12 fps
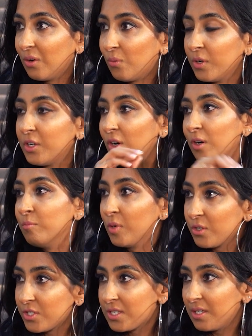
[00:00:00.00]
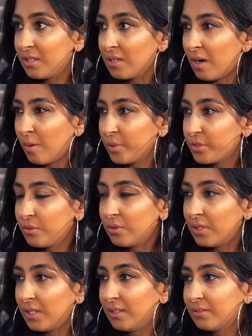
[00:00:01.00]
When you're immersed in an
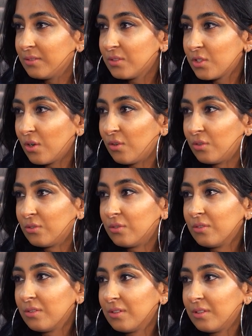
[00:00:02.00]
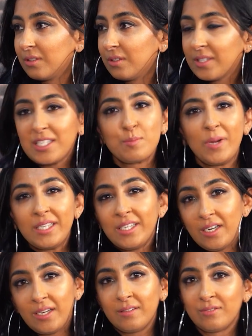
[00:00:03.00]
opportunity. So that's my
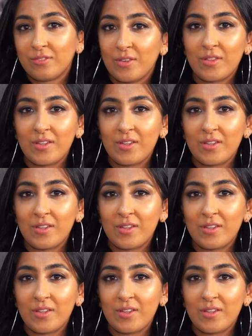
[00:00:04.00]
gyan for